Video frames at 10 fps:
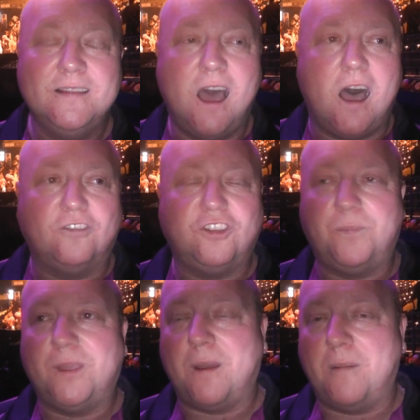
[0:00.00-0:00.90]
Oh,
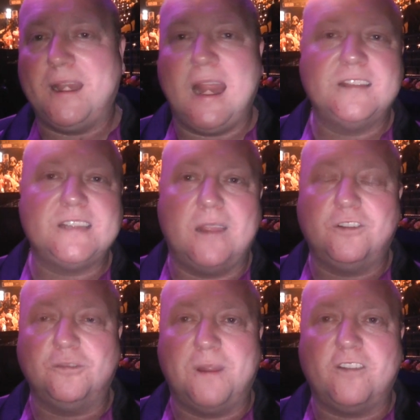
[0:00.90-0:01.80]
superb. I mean, anytime, it
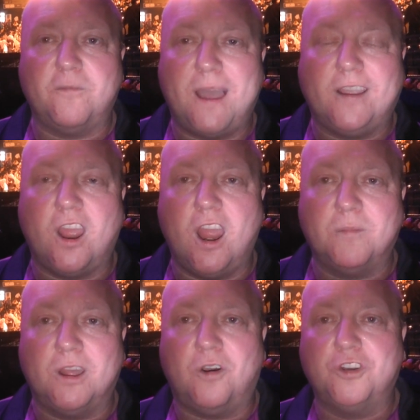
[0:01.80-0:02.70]
doesn't matter if you're back at
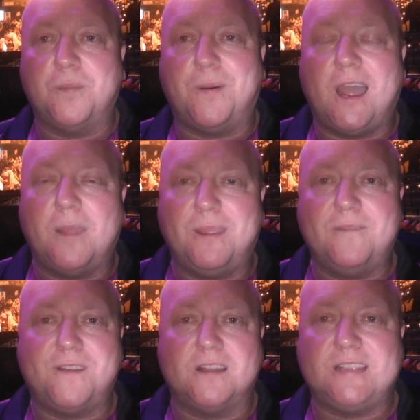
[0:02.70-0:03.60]
home or Dubai,
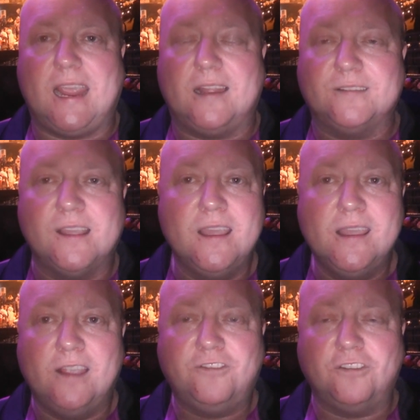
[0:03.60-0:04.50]
beating Phil Taylor,
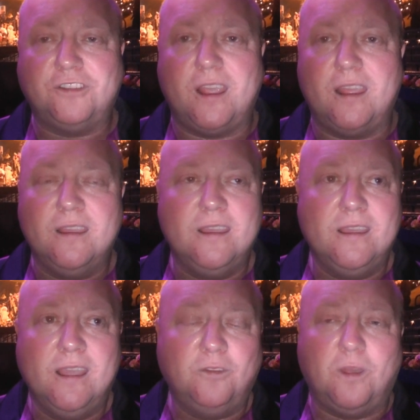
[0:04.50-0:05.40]
it's just a,
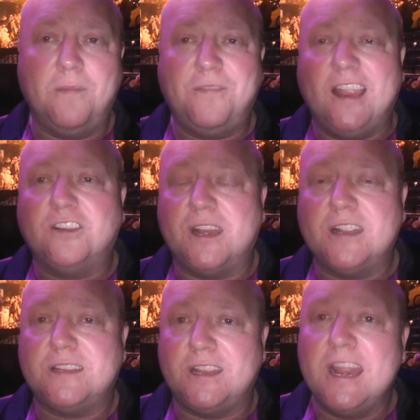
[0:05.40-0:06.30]
it's one of the things
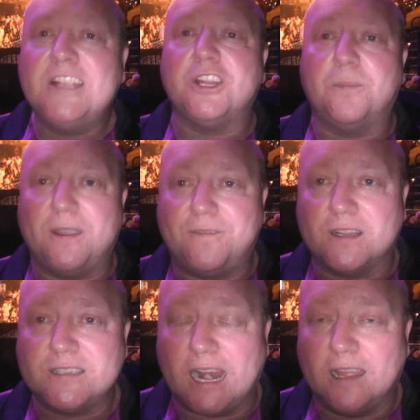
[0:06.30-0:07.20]
you need to beat
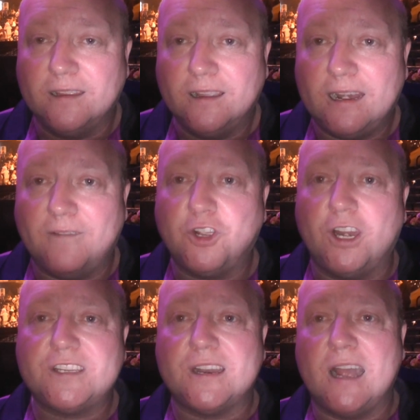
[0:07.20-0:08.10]
Phil Taylor. And I've
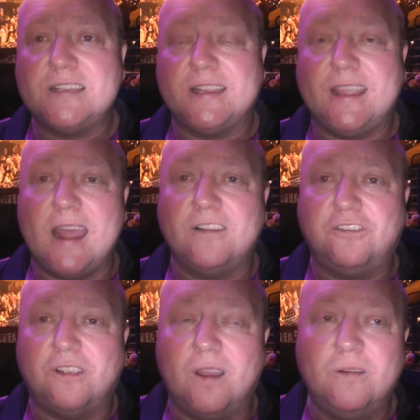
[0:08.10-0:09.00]
done it tonight again,
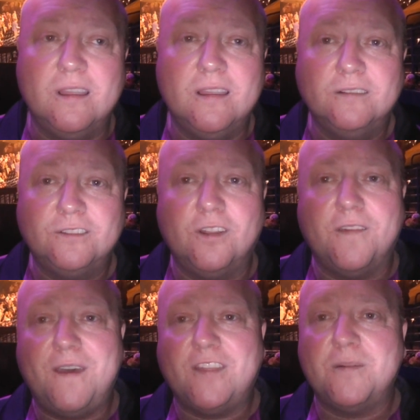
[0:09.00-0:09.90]
so it's
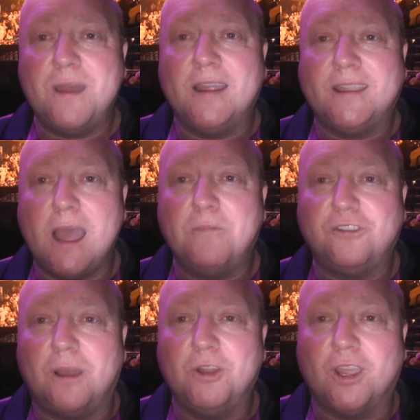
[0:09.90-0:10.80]
another feather in my cap.
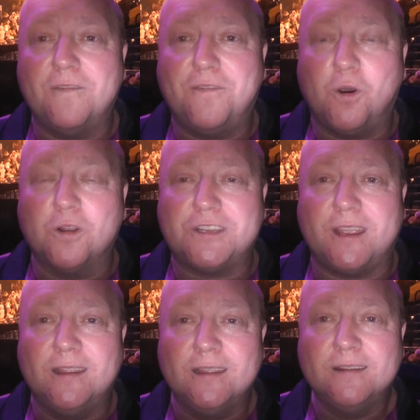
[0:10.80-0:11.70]
So I'm looking forward
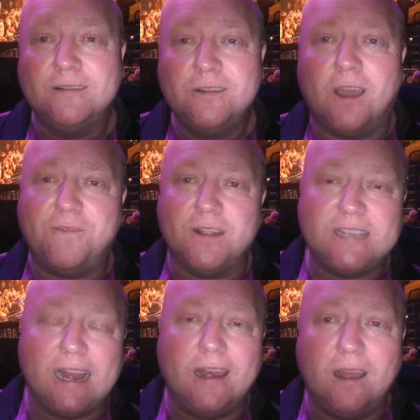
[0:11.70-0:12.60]
to, not Phil
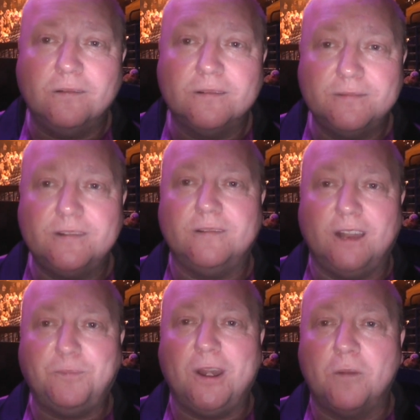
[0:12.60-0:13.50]
Taylor now,
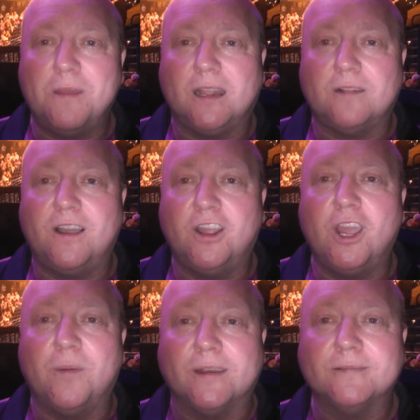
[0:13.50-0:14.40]
let's bring on Michael van
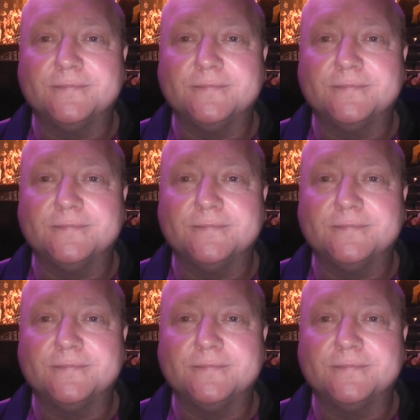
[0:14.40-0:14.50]
Gerwen.